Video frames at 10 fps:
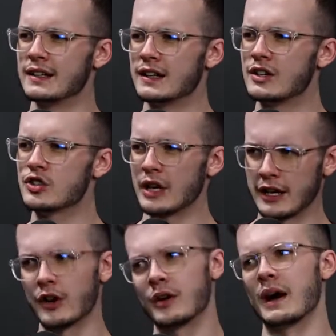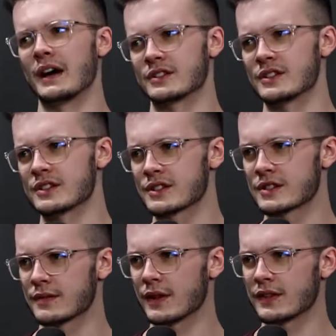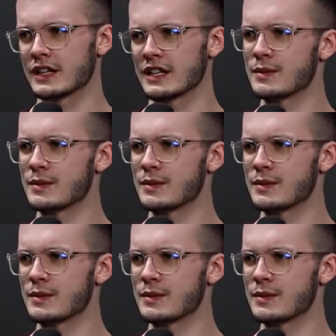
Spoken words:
should I go about this? I think let's